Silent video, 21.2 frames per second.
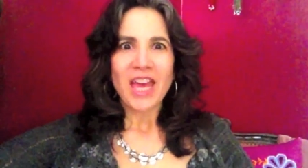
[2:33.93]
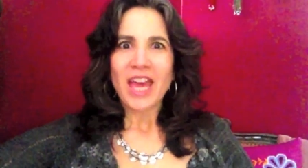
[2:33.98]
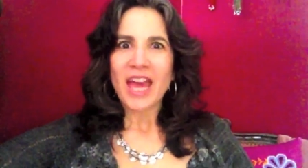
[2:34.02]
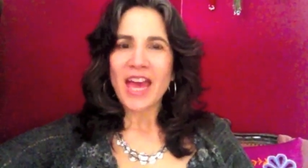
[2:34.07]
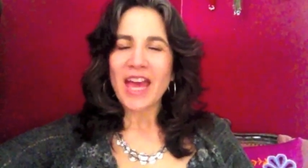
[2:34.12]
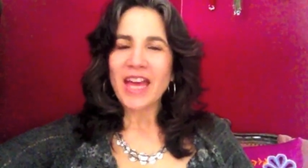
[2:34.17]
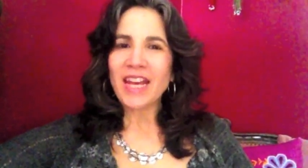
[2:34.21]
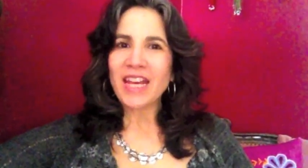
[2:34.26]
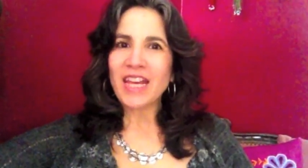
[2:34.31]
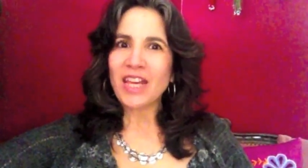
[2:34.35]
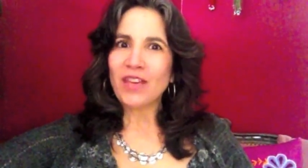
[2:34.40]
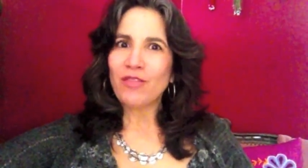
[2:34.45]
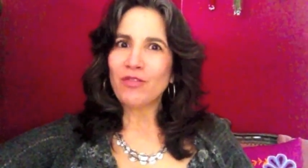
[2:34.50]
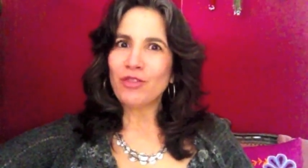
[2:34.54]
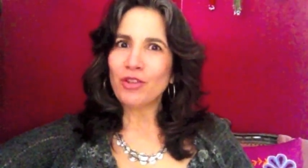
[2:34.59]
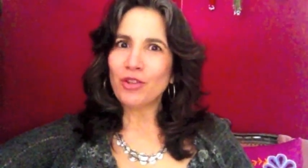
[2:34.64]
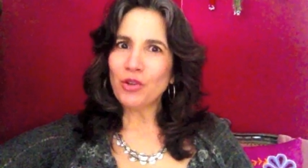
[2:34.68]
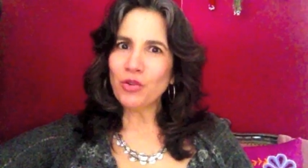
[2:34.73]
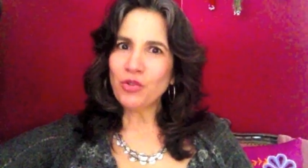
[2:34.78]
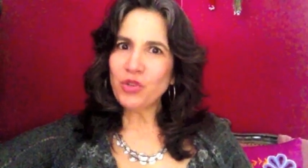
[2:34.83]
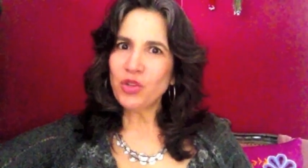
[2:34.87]
And if you
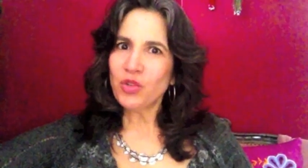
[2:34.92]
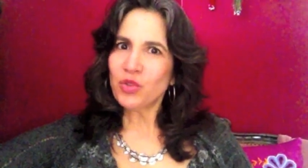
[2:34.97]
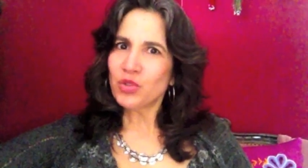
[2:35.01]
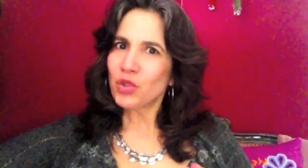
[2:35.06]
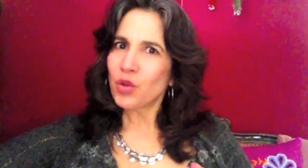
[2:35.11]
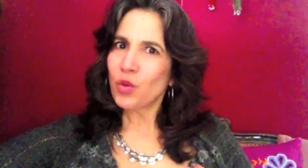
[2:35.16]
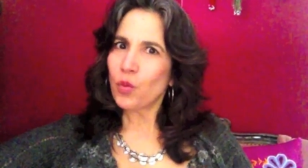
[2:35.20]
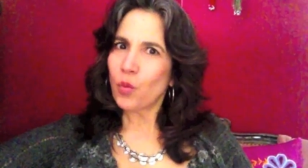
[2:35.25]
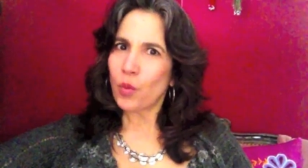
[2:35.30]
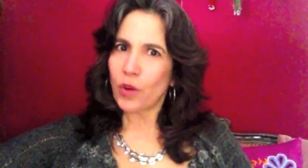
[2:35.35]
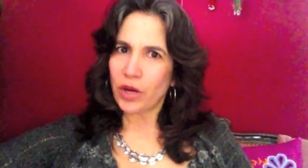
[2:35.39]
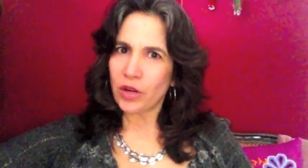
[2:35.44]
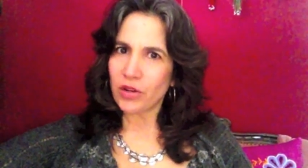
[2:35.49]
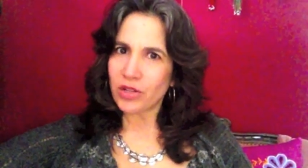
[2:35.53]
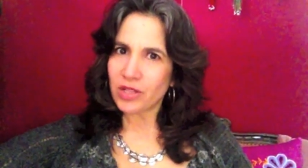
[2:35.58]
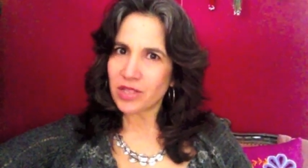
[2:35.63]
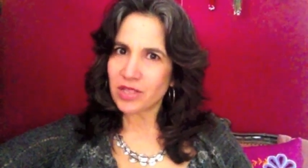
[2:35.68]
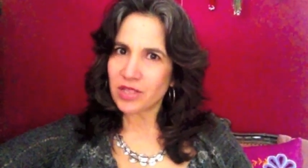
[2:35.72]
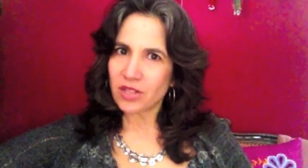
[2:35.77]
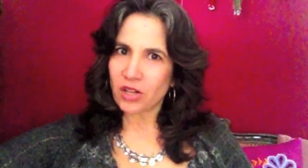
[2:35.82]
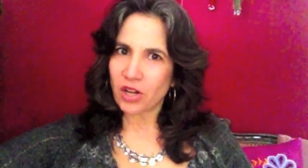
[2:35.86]
don't know sort of where to
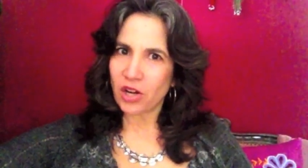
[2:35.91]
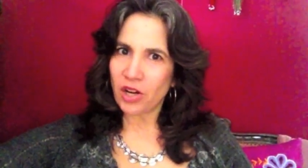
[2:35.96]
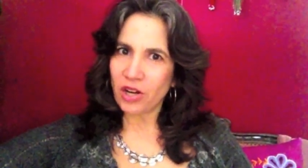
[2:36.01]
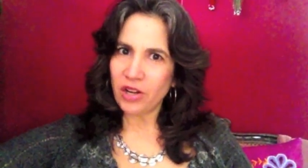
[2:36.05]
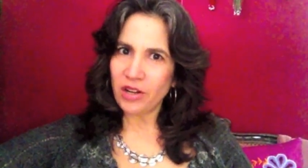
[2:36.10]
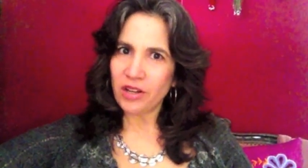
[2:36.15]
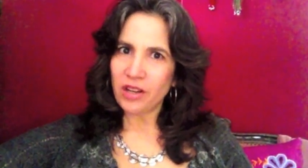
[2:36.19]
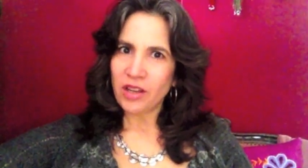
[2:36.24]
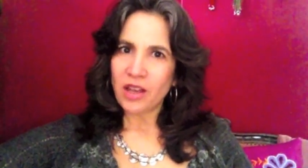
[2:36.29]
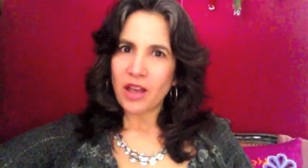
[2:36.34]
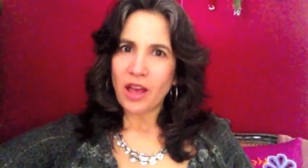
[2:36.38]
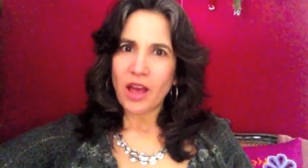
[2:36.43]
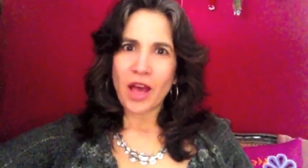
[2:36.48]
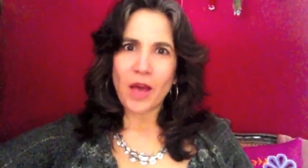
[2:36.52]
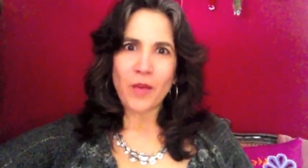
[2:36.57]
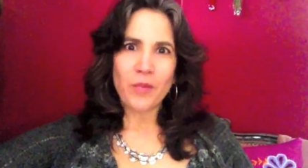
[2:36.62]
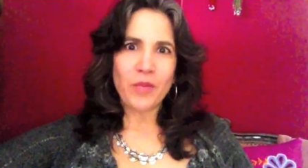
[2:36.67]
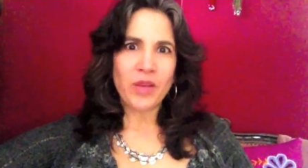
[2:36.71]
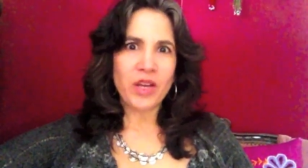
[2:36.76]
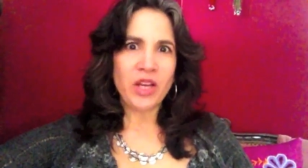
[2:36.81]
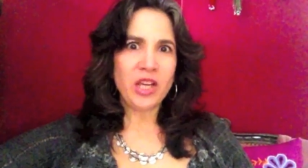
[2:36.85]
start,
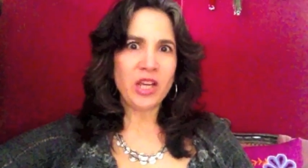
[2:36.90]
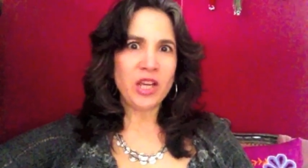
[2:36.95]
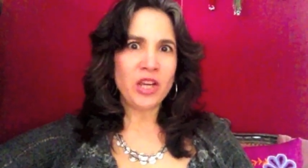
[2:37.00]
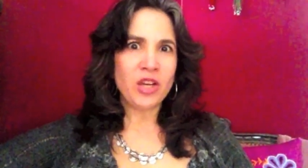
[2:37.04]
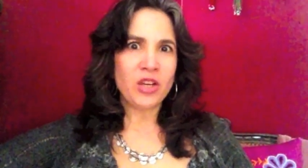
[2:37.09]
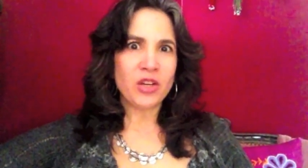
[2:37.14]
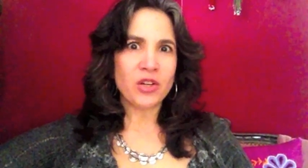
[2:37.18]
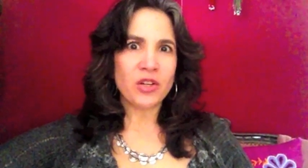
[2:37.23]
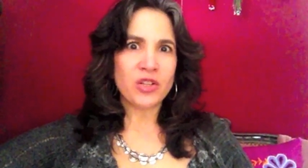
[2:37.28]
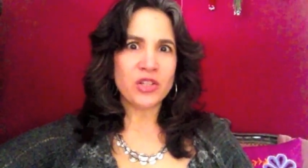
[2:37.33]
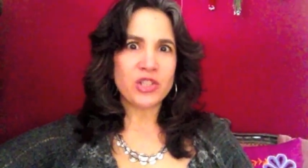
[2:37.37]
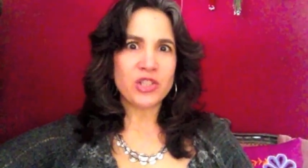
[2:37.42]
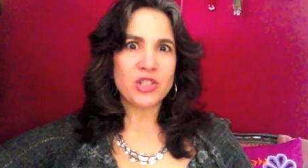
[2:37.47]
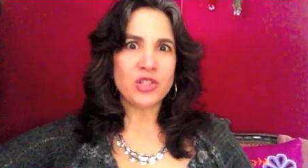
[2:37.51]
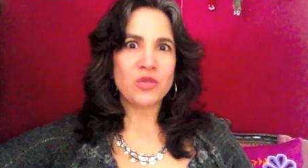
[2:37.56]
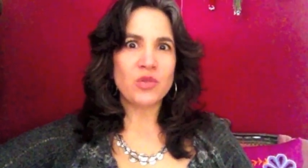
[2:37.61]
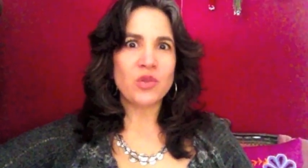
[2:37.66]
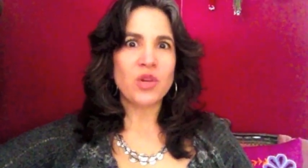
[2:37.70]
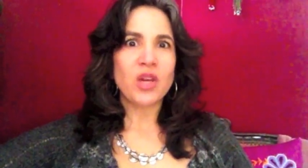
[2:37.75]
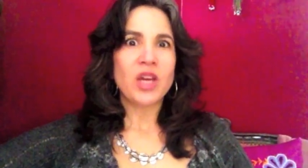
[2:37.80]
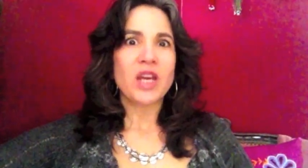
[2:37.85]
I'm going to encourage
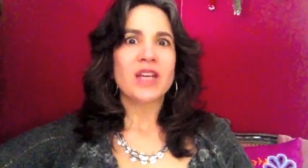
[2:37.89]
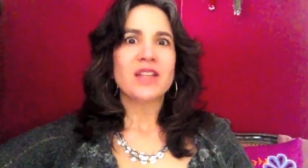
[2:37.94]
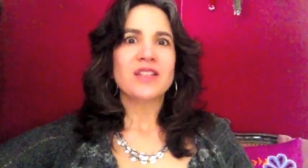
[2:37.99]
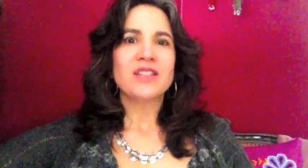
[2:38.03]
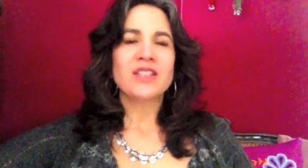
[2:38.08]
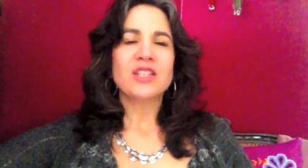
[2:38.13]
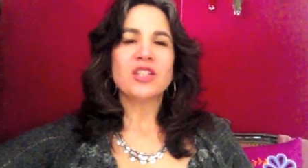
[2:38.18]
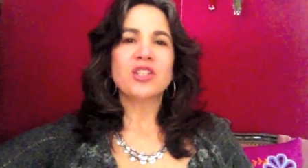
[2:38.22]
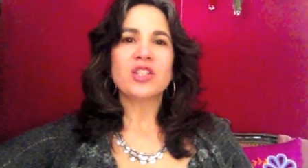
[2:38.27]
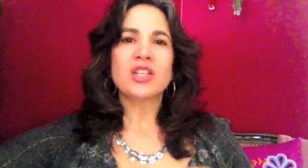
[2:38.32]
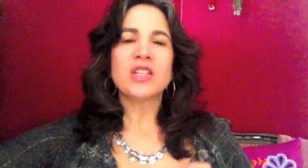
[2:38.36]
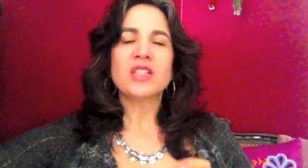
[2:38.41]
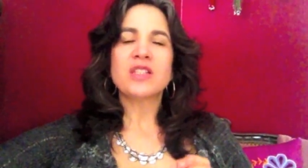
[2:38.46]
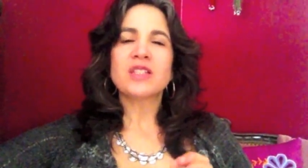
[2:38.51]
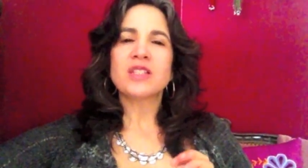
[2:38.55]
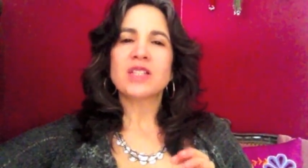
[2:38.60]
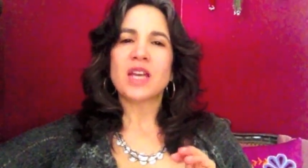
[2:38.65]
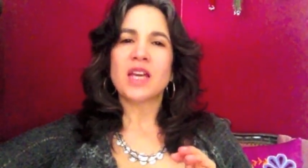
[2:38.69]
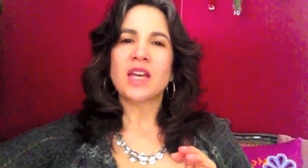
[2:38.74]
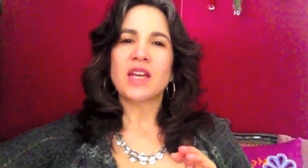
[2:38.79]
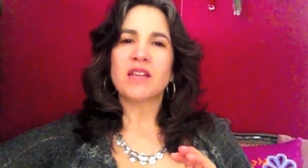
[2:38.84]
you to just
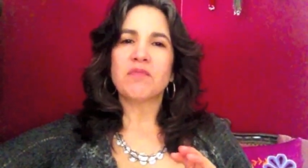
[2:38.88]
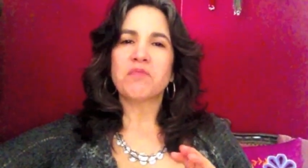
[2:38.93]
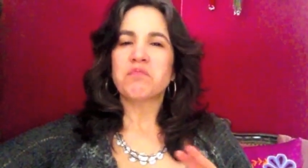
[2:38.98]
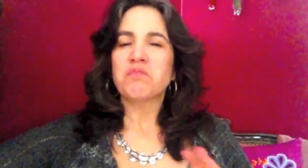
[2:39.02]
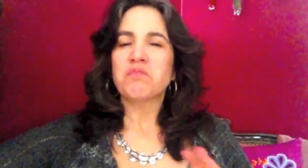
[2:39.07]
take